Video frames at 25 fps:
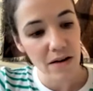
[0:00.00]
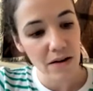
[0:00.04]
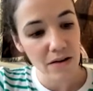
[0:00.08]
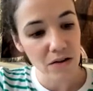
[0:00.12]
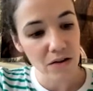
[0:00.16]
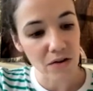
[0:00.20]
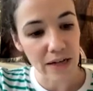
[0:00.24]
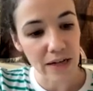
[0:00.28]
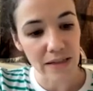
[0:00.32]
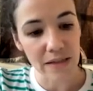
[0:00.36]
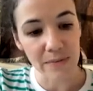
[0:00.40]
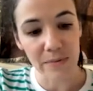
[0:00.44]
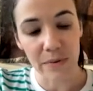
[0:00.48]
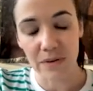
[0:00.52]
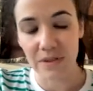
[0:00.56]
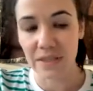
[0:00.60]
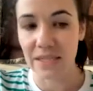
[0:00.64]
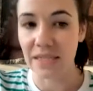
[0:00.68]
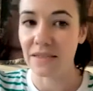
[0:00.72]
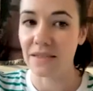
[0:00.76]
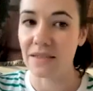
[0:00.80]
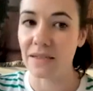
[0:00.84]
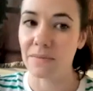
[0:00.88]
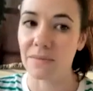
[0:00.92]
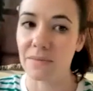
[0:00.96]
transport
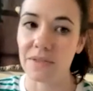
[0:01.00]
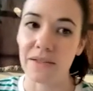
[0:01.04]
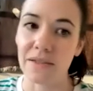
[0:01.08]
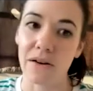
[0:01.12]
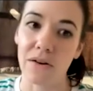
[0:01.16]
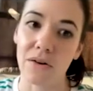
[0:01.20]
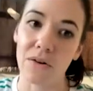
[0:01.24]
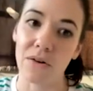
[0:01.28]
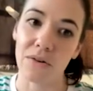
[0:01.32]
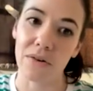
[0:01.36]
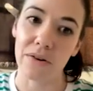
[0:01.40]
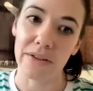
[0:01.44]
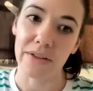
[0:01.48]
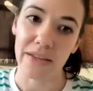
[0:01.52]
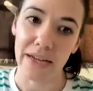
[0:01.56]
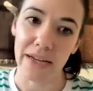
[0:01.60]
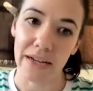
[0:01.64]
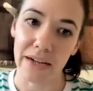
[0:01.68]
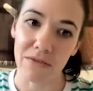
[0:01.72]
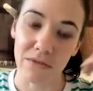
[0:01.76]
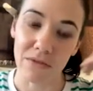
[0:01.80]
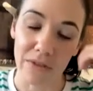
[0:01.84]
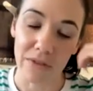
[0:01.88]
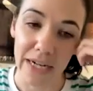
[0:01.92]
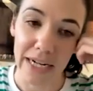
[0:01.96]
systems
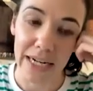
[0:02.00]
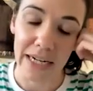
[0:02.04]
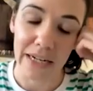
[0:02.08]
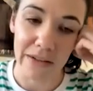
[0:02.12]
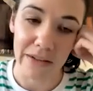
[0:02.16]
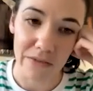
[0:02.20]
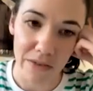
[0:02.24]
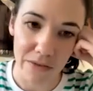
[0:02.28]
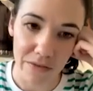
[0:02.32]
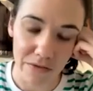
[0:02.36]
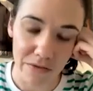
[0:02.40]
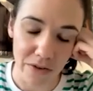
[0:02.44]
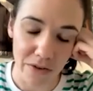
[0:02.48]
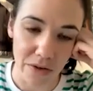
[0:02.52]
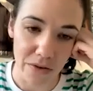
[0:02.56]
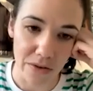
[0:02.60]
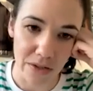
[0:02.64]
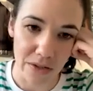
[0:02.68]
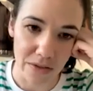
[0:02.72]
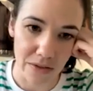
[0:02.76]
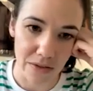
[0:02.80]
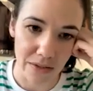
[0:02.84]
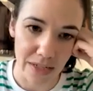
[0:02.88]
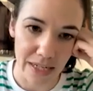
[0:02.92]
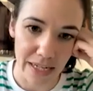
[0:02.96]
that really
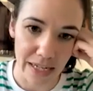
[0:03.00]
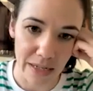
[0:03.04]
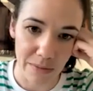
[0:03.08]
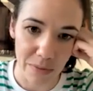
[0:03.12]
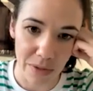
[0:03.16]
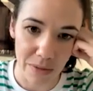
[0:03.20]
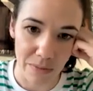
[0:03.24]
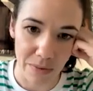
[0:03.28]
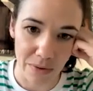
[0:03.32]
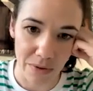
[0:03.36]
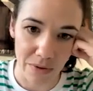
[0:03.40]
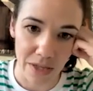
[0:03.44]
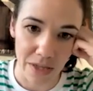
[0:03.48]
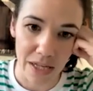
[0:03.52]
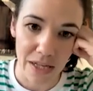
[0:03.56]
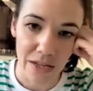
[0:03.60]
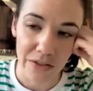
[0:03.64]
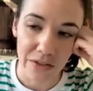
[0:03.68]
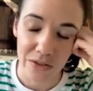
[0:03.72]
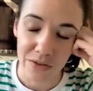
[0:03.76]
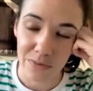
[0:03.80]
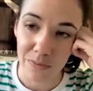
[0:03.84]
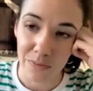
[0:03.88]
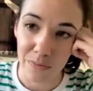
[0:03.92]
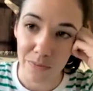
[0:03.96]
focus on getting people
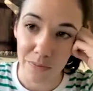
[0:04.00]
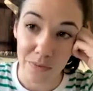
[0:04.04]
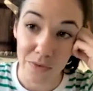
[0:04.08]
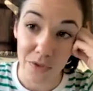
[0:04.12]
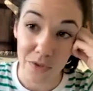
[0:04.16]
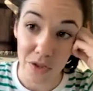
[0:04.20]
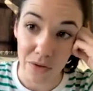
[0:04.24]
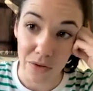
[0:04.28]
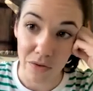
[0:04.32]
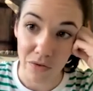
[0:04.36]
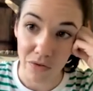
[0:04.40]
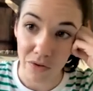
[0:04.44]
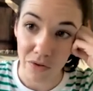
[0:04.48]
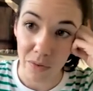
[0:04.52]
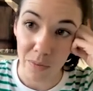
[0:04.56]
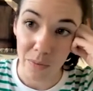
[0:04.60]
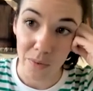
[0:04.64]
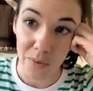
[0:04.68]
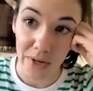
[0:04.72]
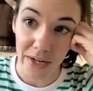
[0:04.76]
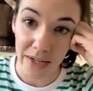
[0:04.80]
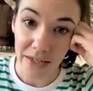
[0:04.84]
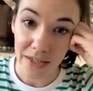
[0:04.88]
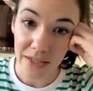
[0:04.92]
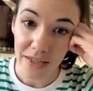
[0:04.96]
to and from
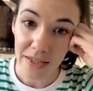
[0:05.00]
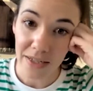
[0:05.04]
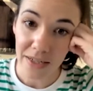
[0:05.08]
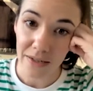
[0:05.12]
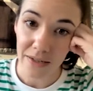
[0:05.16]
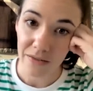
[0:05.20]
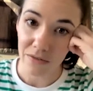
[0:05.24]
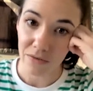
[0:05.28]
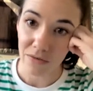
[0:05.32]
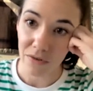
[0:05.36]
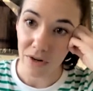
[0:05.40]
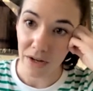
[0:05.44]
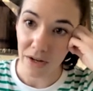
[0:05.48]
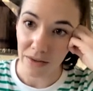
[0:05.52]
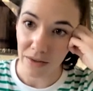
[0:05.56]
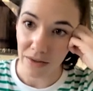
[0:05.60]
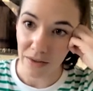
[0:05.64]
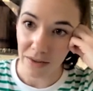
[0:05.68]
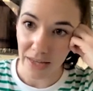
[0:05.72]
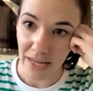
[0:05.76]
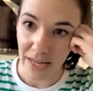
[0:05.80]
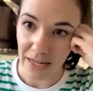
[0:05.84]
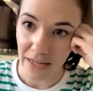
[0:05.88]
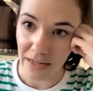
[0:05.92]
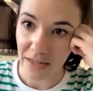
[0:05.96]
work rather
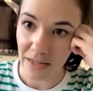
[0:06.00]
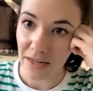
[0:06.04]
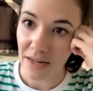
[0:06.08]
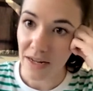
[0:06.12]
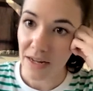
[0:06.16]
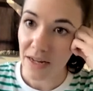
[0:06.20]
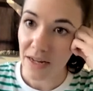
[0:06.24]
than